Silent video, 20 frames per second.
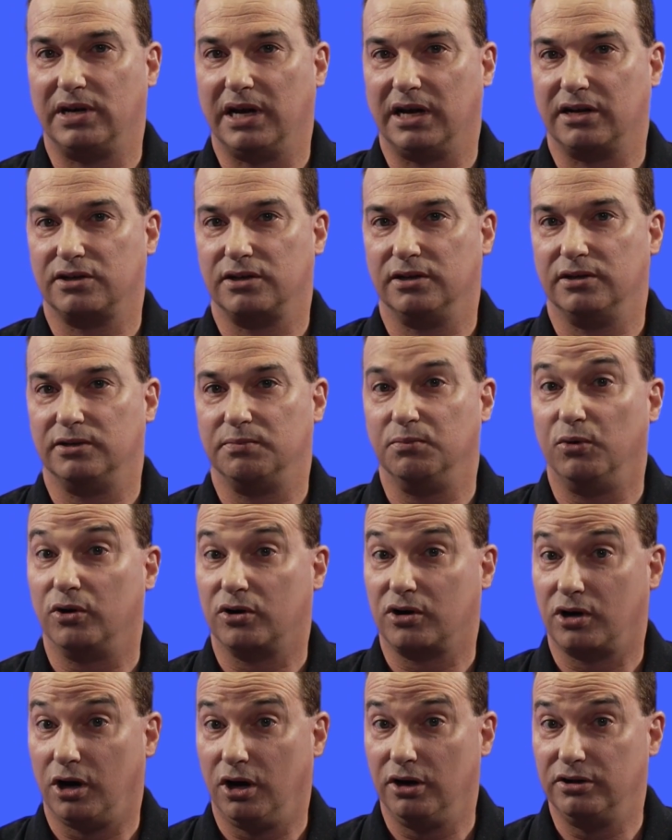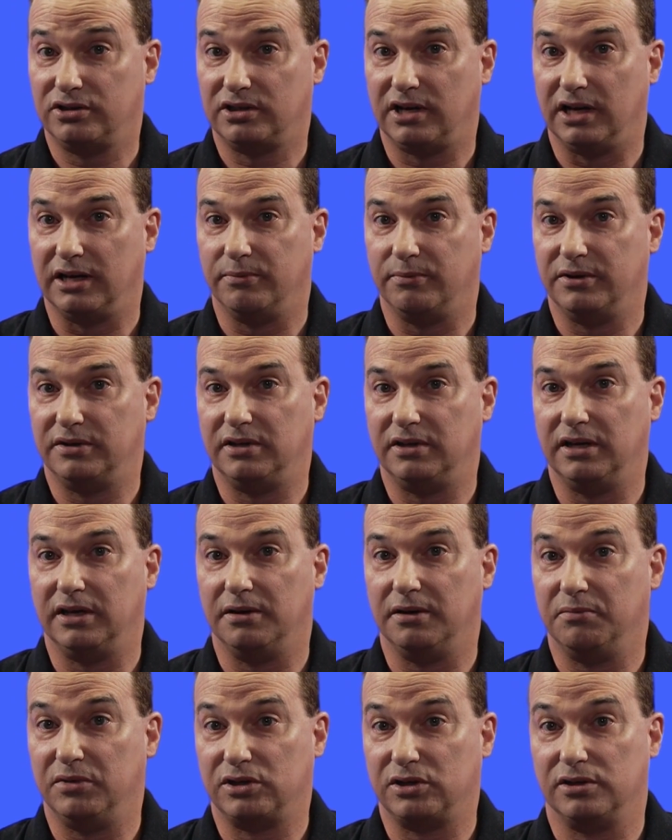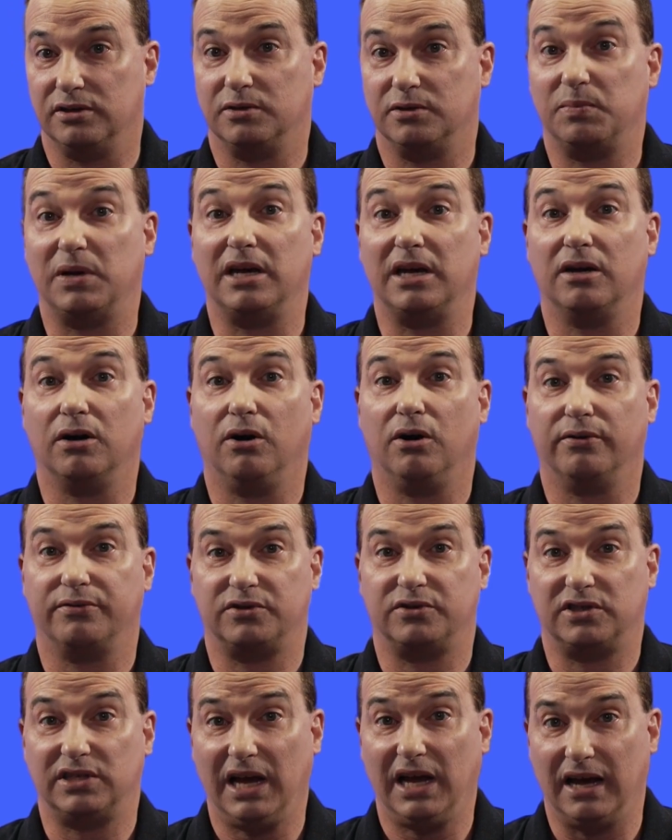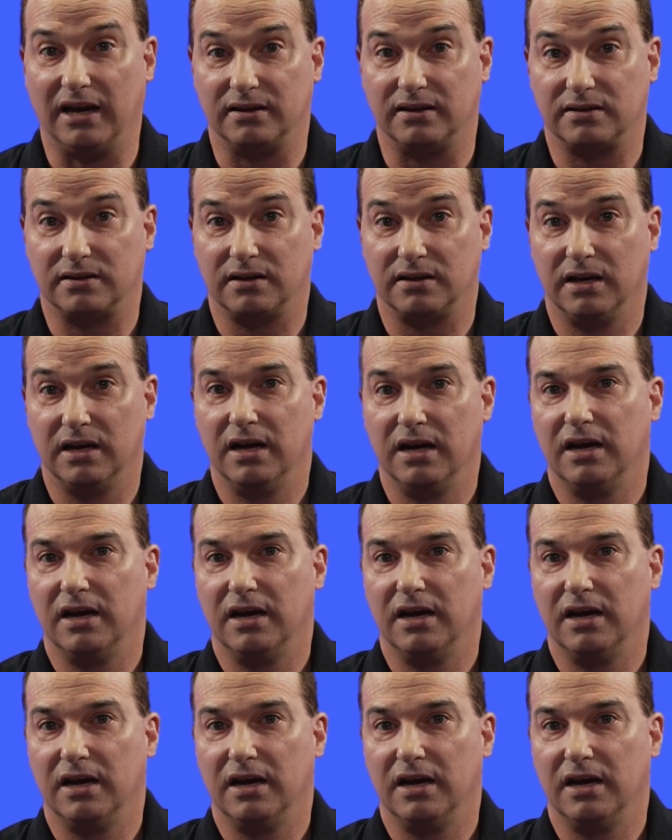reductions more closely with the emissions being offset,